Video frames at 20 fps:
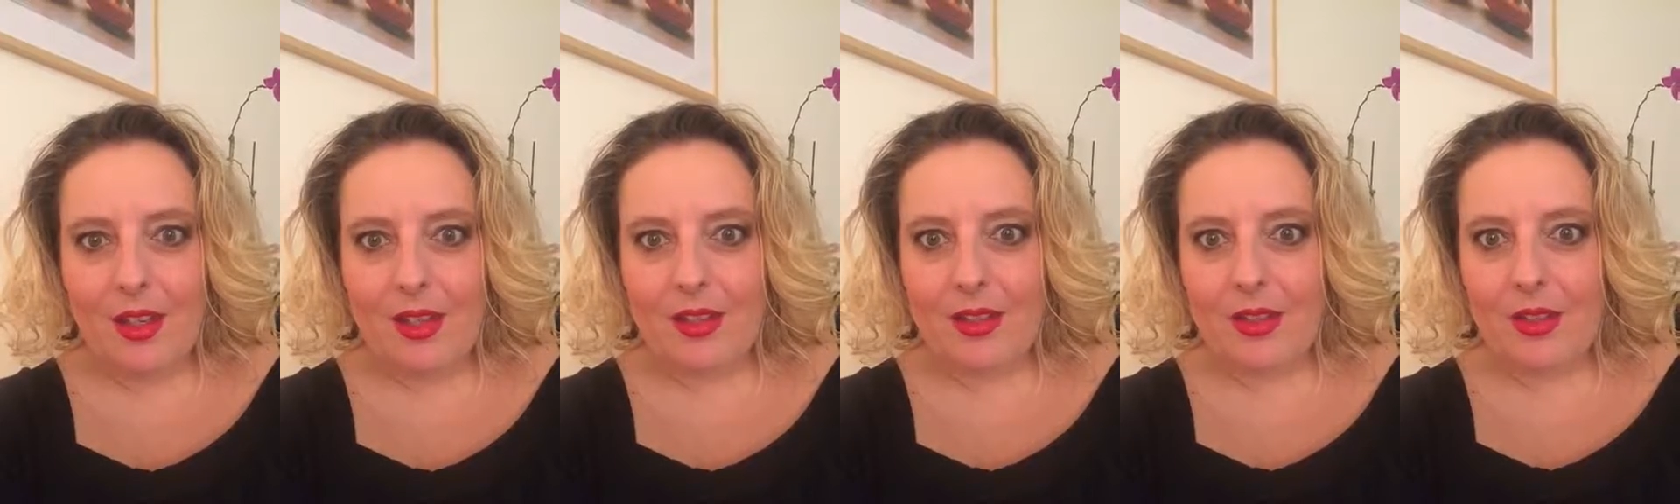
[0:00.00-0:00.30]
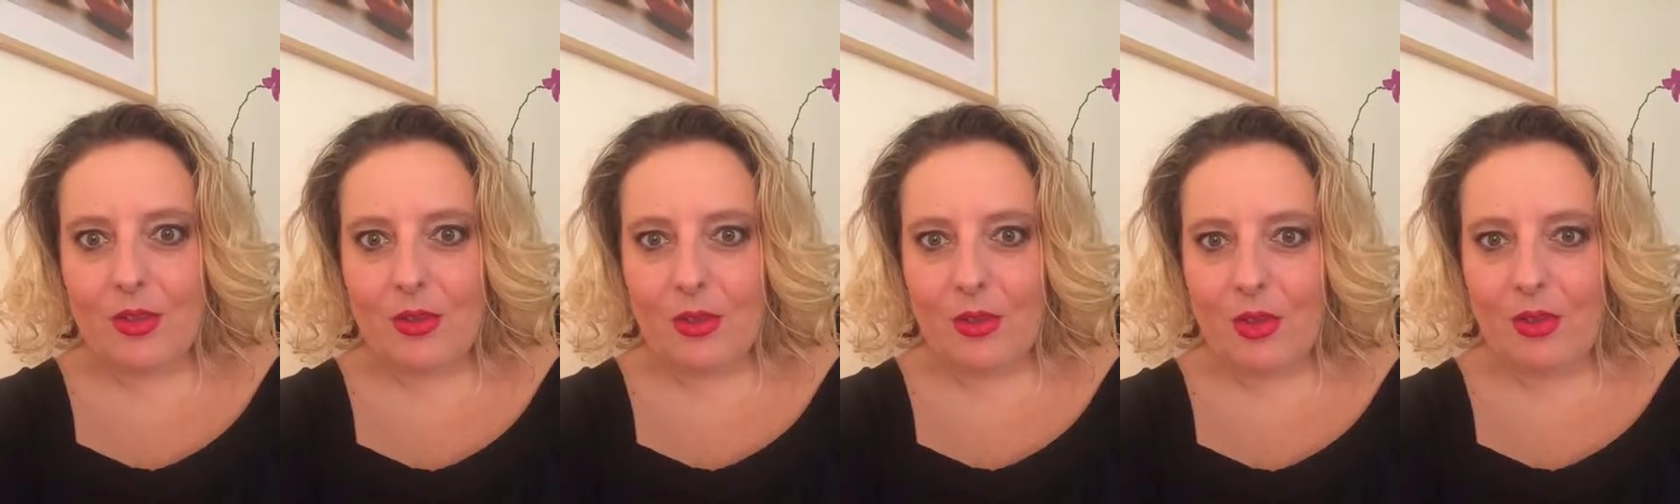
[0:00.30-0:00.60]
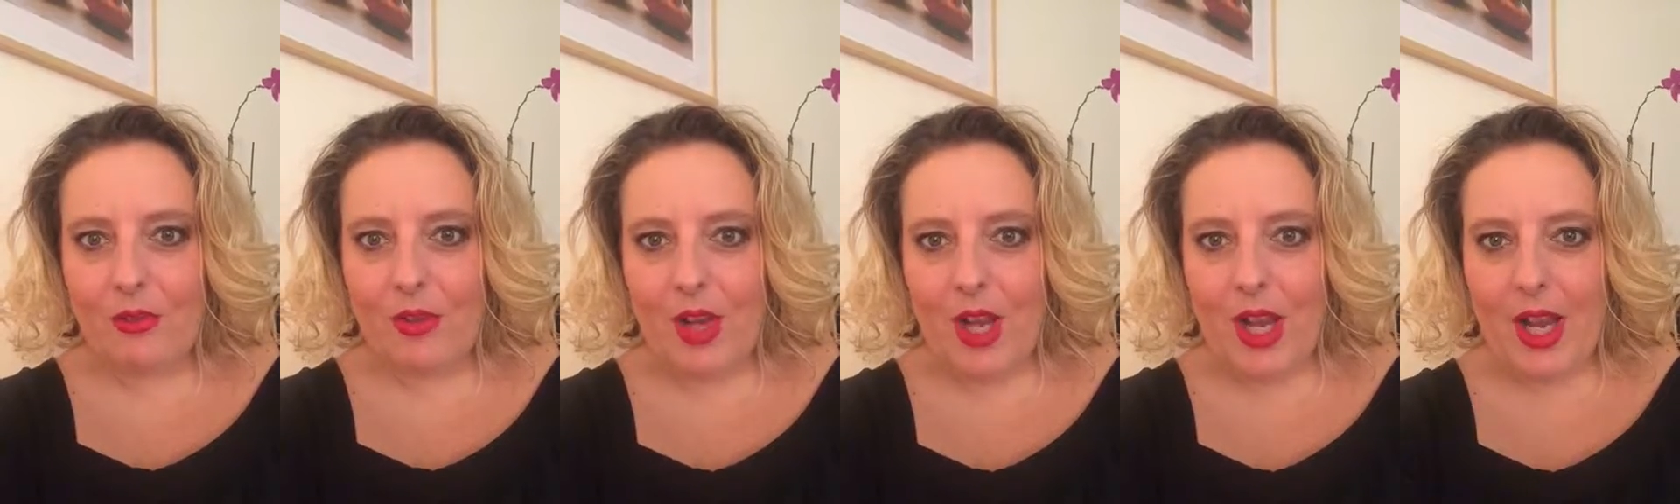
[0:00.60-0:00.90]
sort
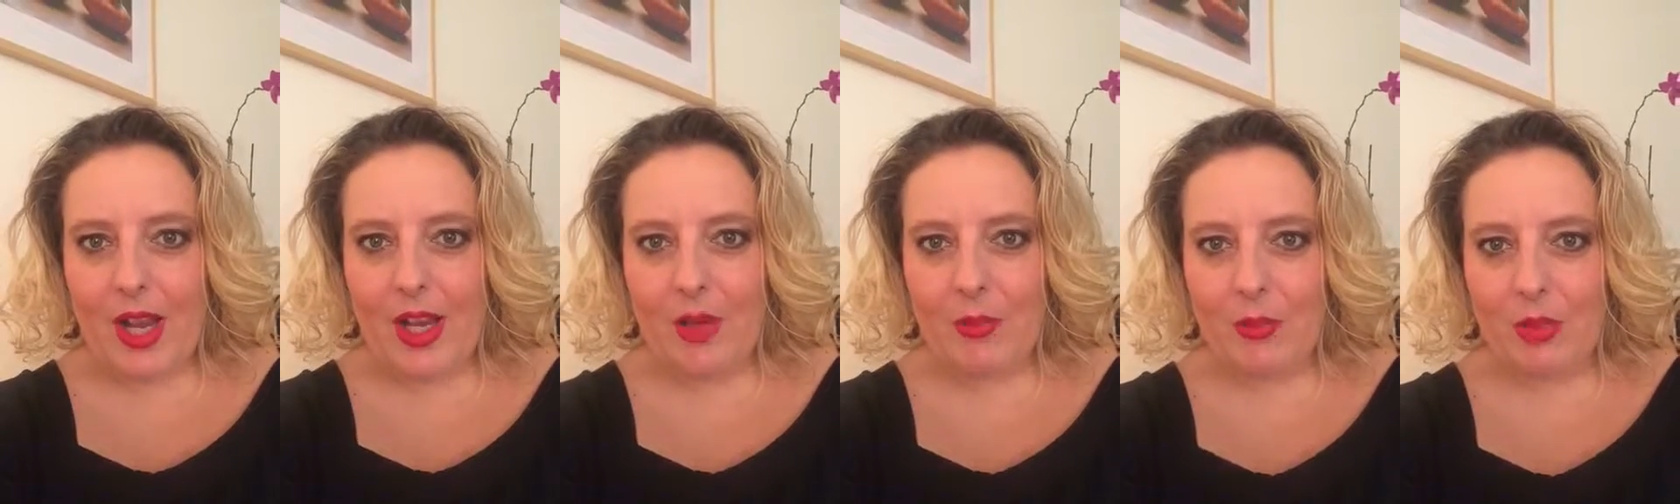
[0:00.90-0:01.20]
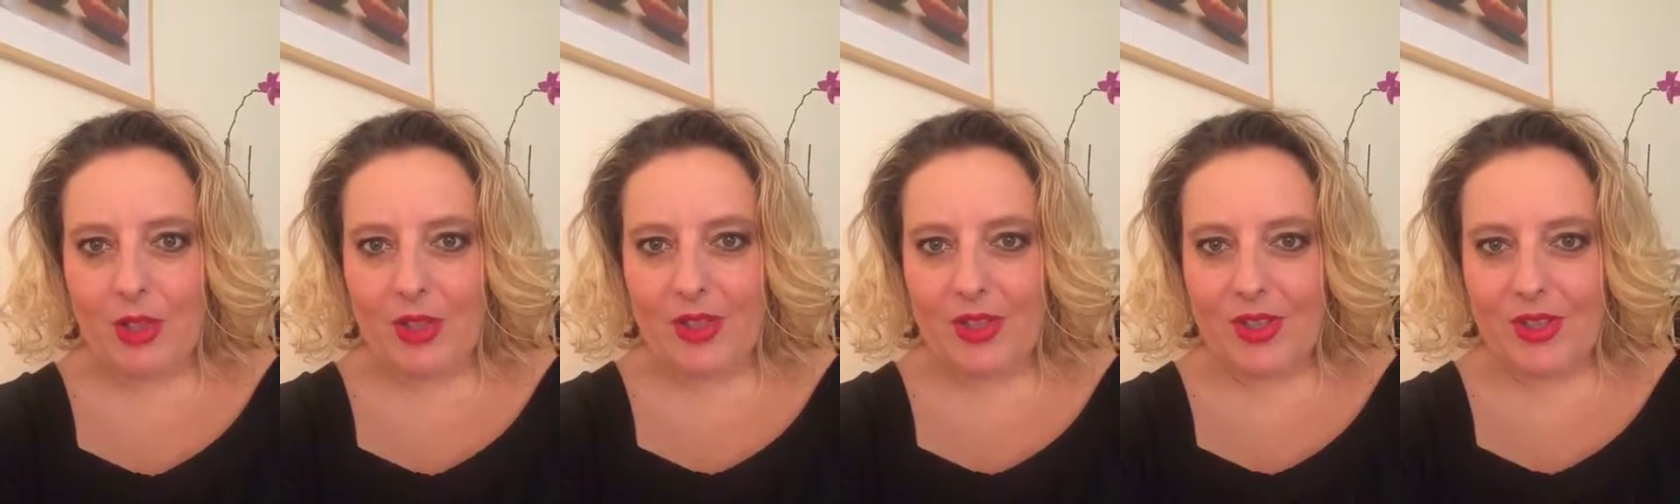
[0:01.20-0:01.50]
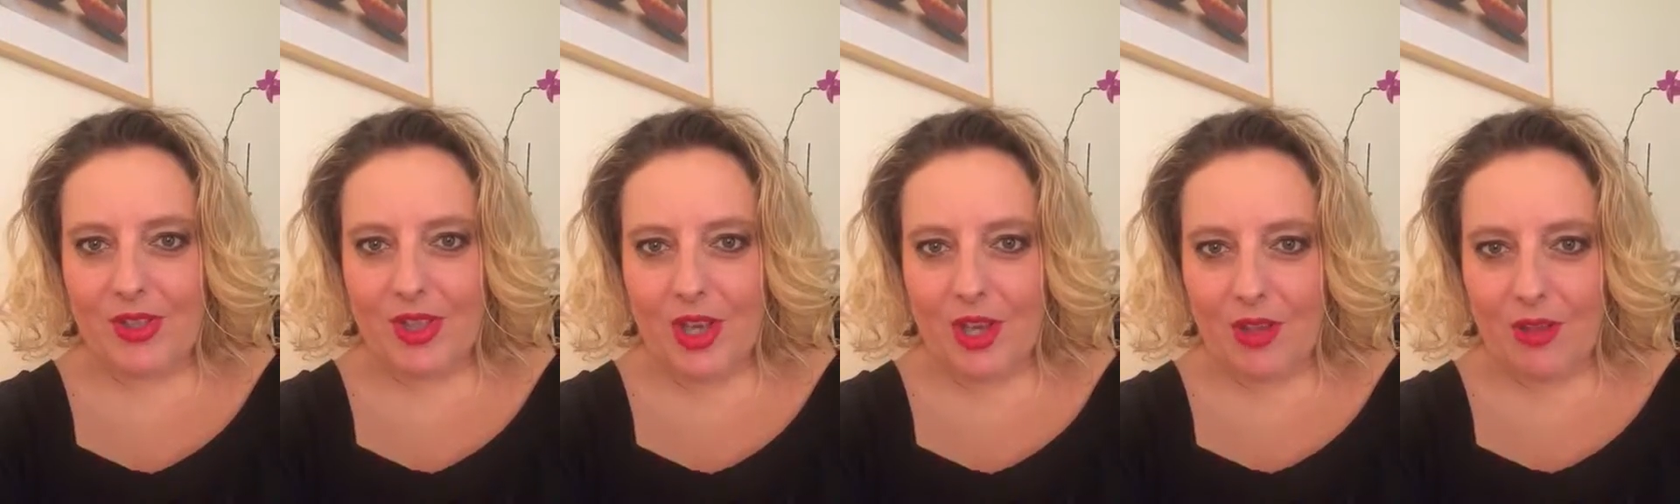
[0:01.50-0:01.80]
of hybrid
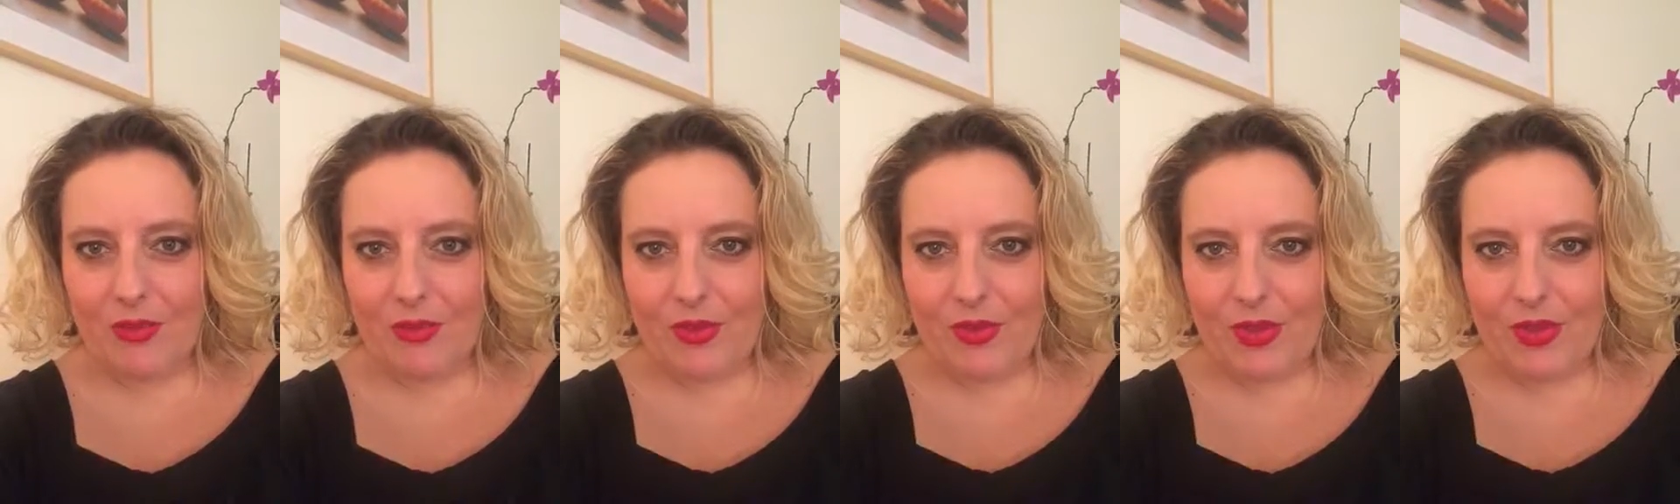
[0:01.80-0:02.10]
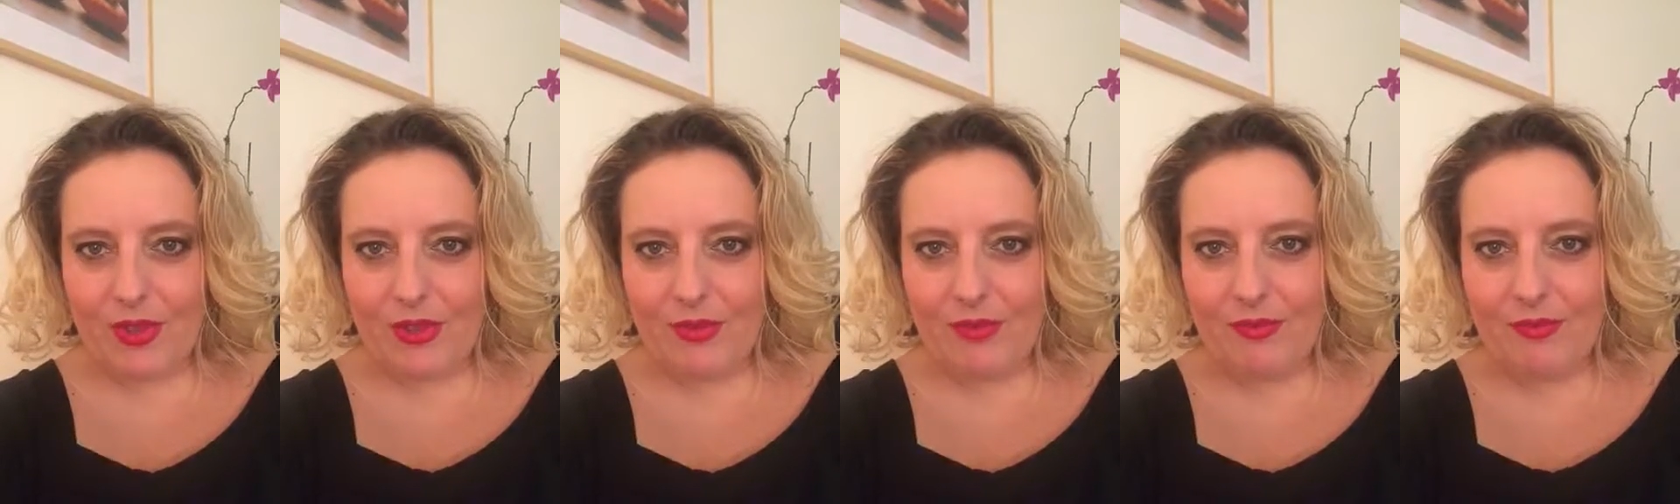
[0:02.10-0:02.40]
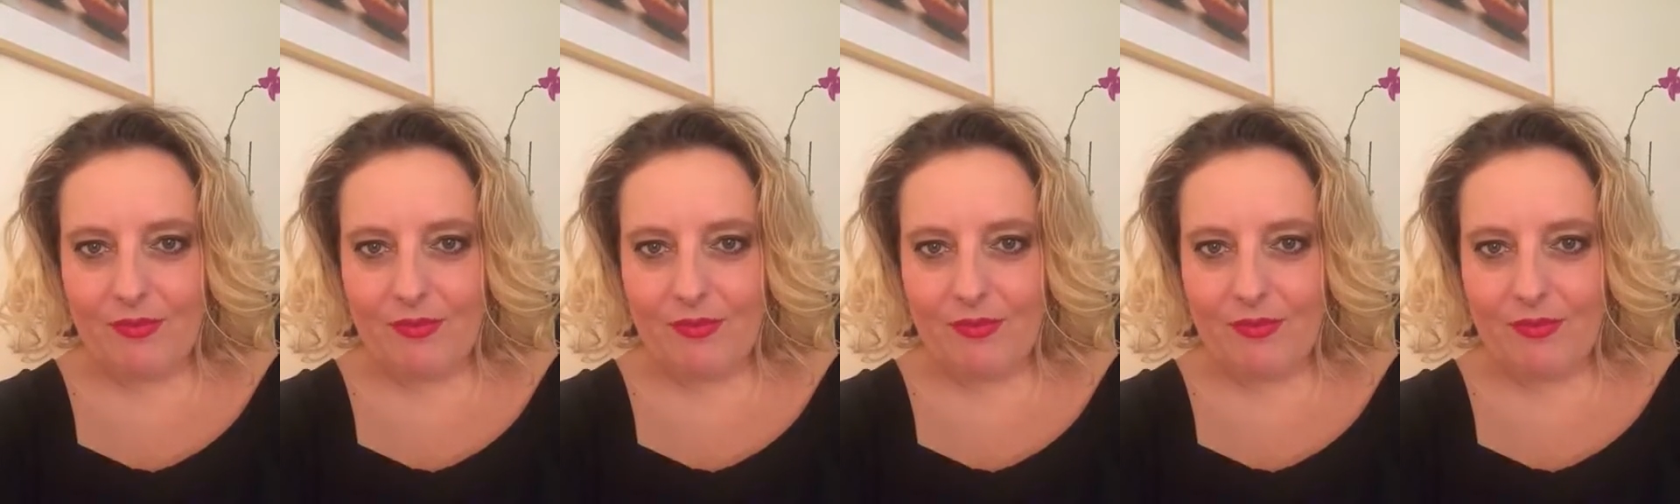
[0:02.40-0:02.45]
selves